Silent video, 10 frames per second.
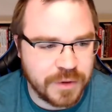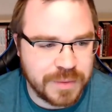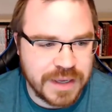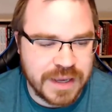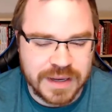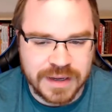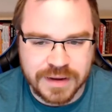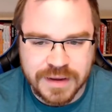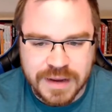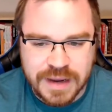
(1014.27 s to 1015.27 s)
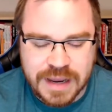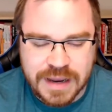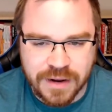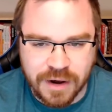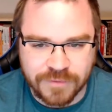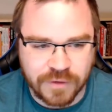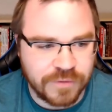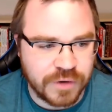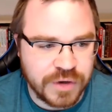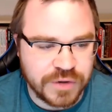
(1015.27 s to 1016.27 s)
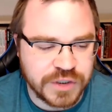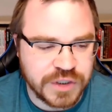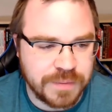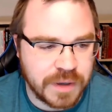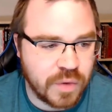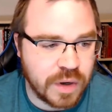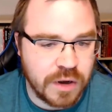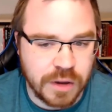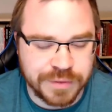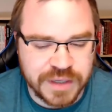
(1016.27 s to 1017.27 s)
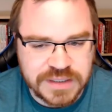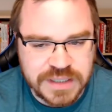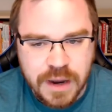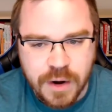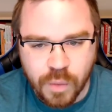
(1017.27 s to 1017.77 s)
There'll be a offer for you to jump on a quick call with us.